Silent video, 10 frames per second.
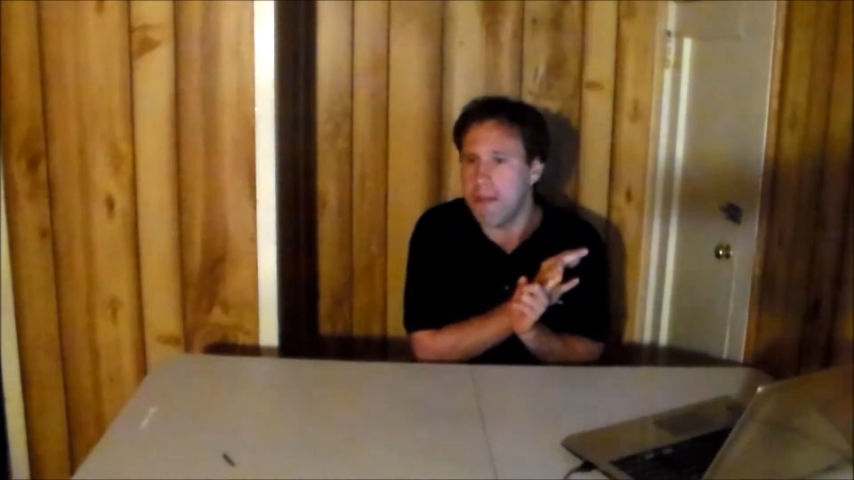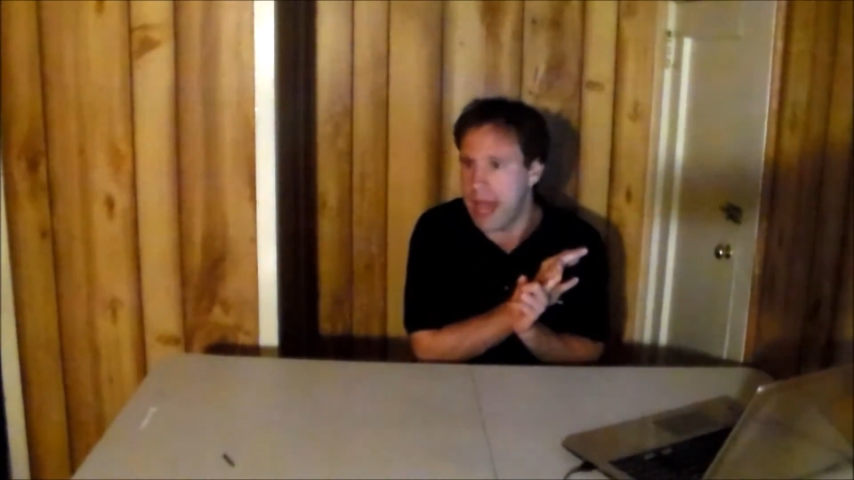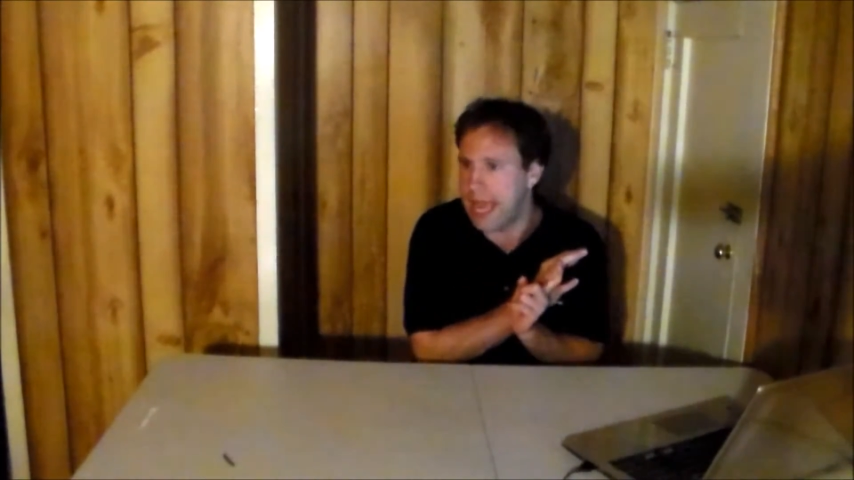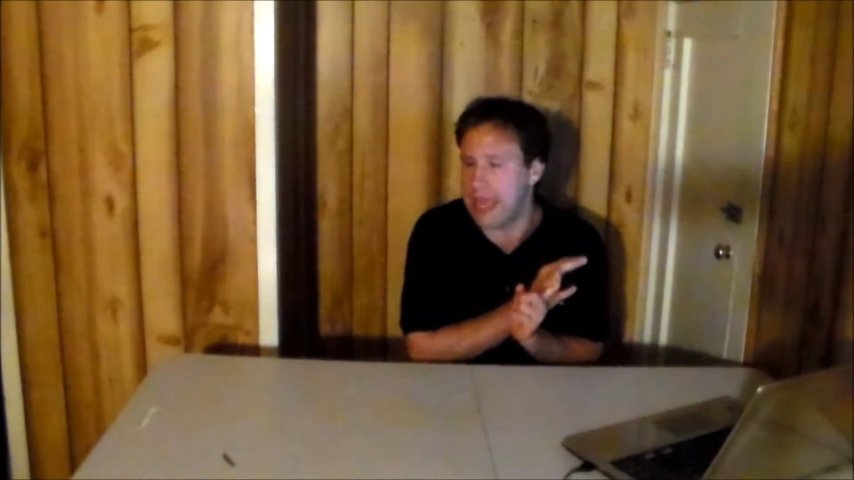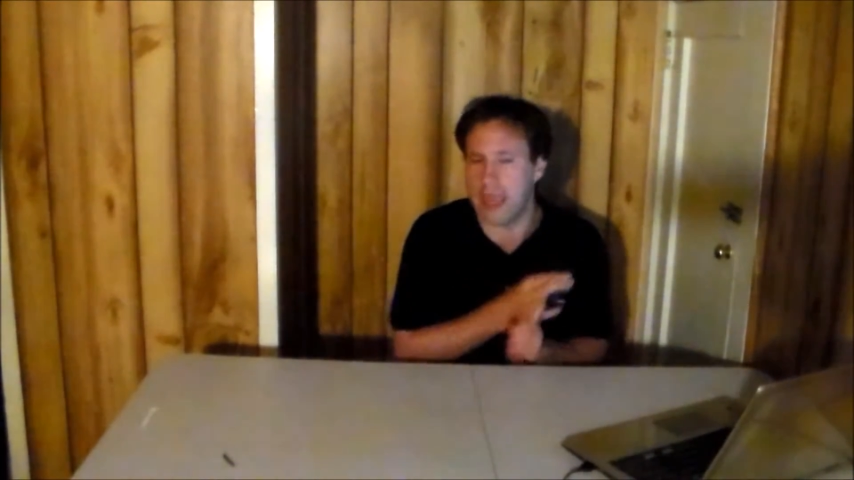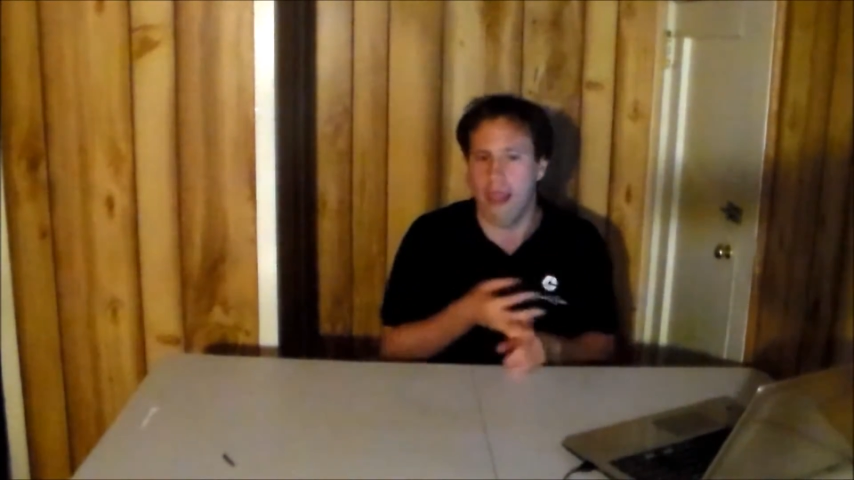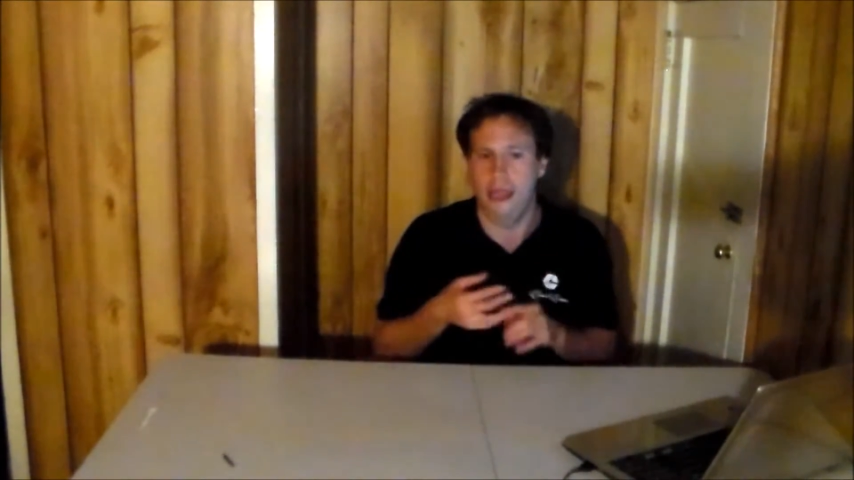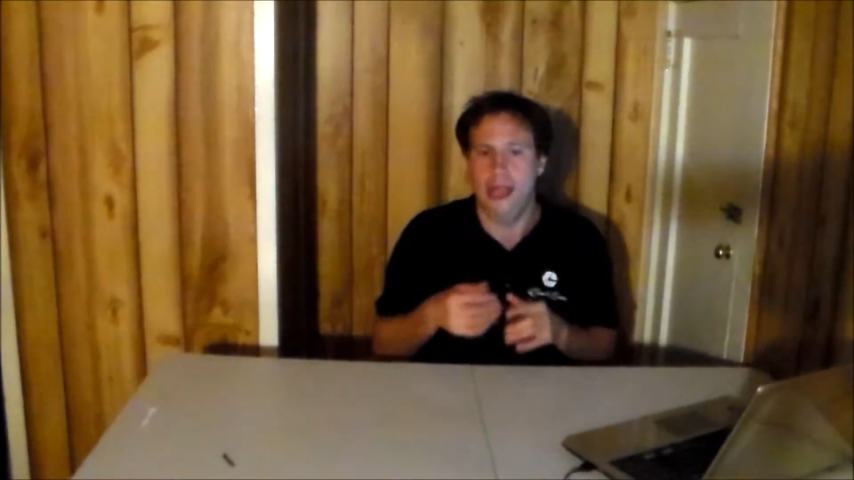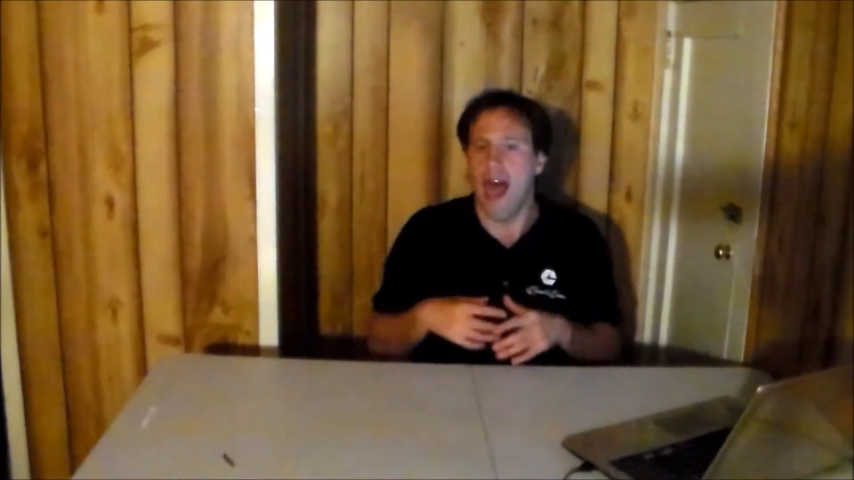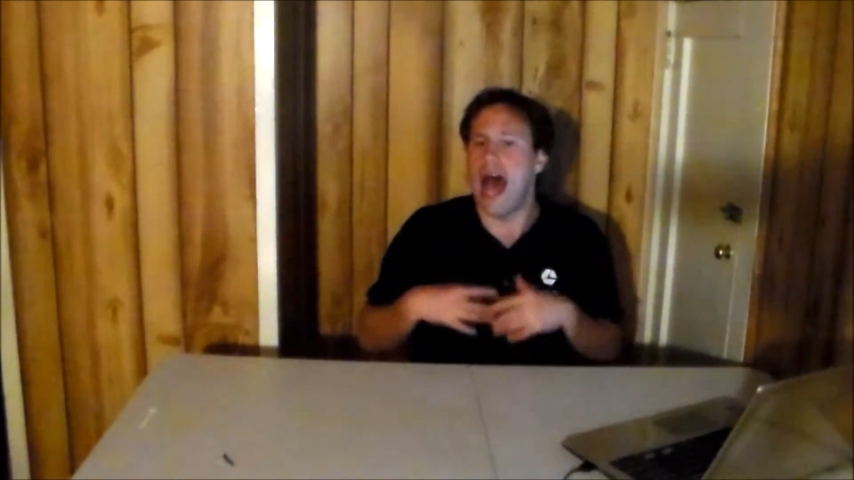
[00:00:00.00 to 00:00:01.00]
mic.
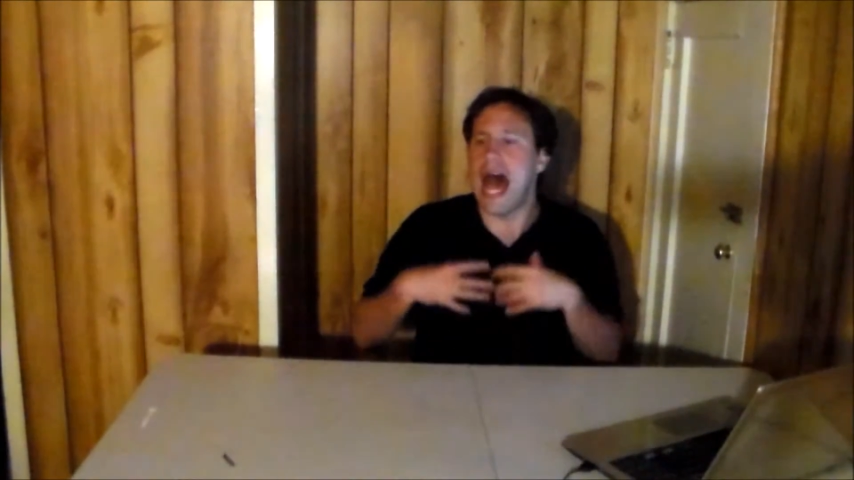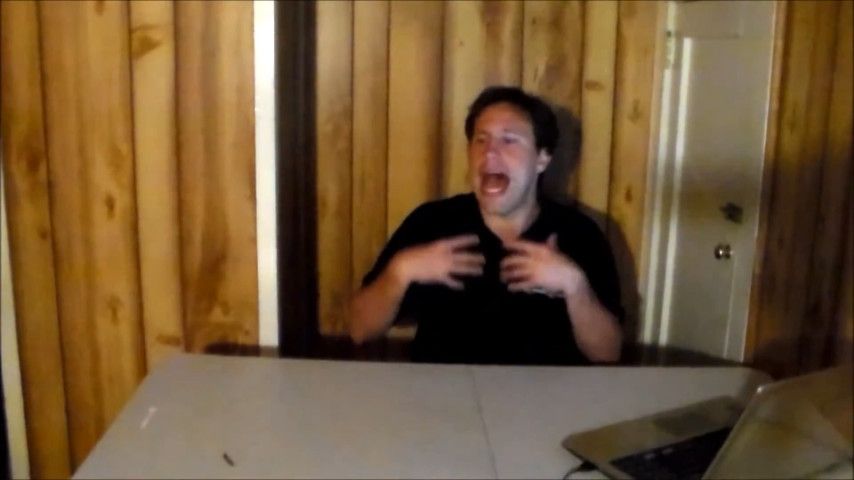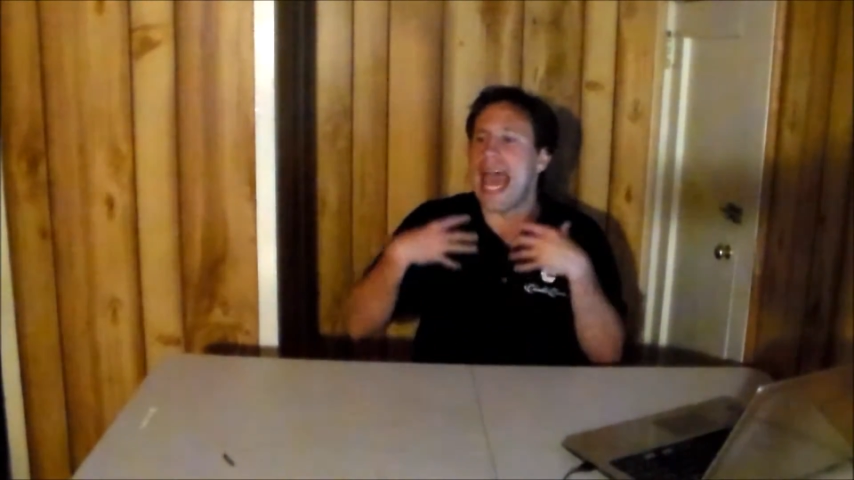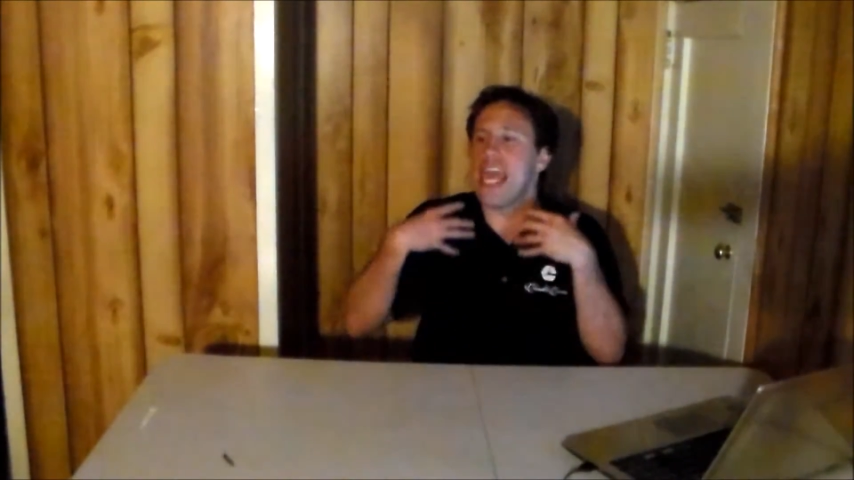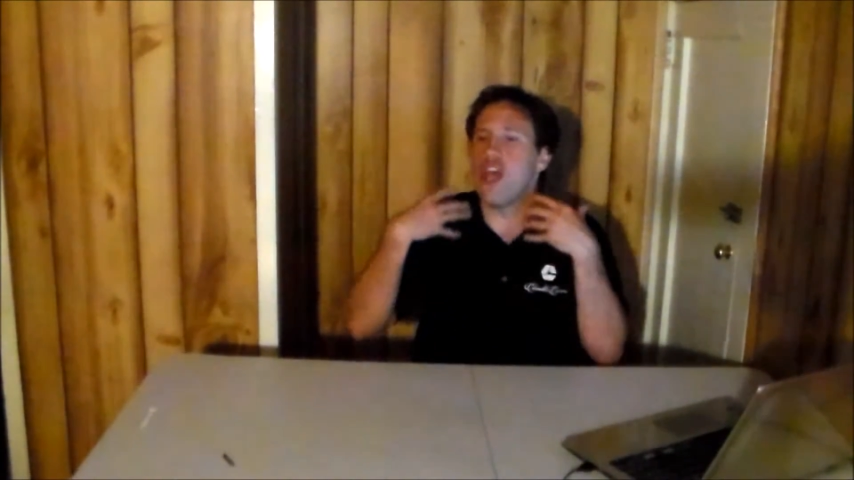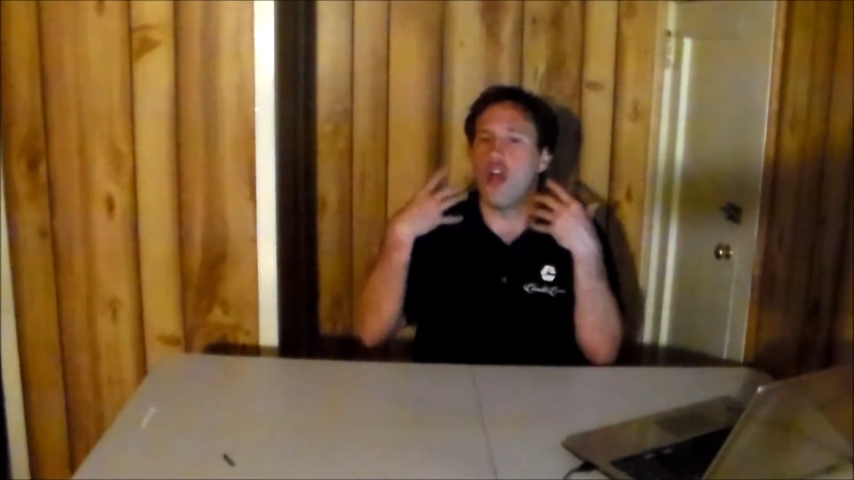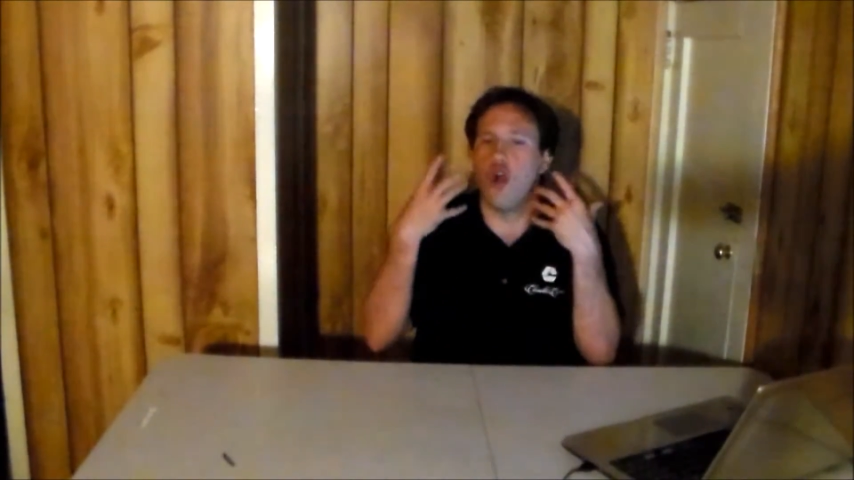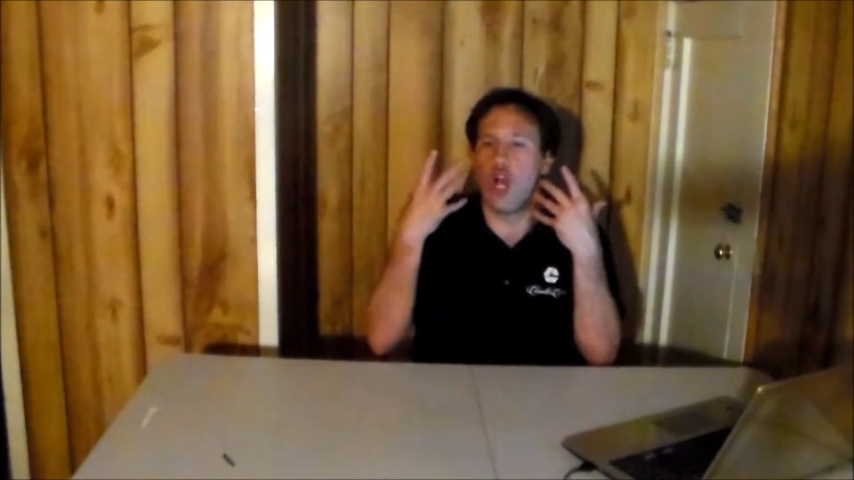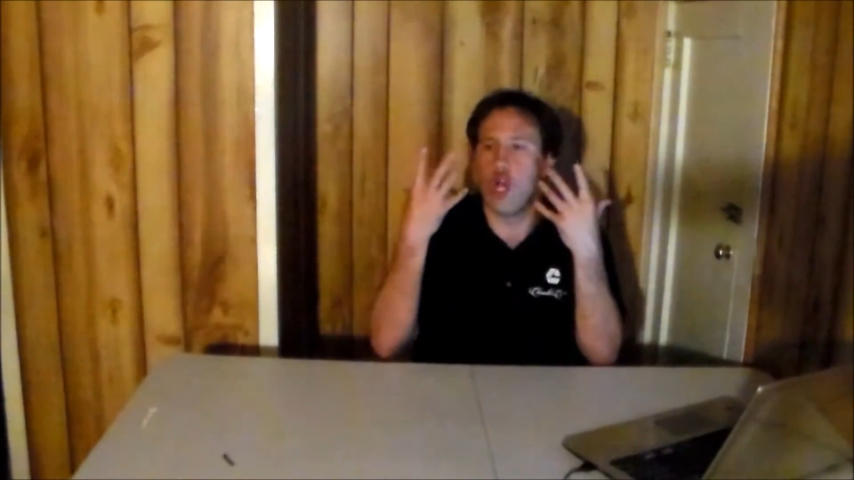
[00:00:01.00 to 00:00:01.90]
I